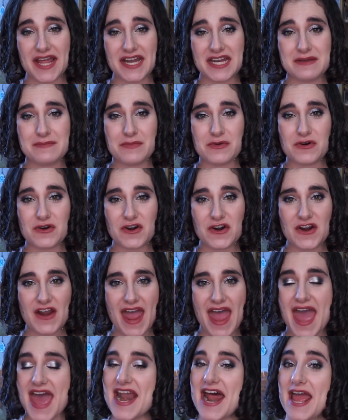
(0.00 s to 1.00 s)
anymore,
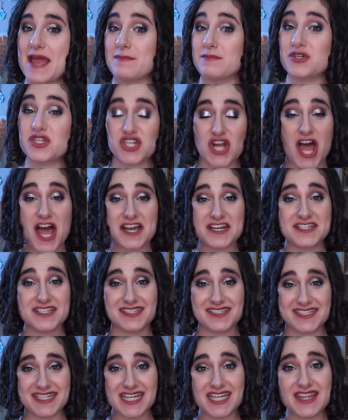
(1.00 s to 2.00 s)
and I am shocked to
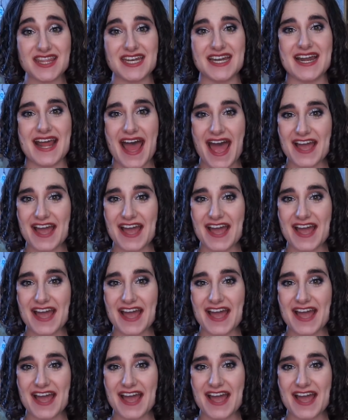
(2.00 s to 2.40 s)
see that it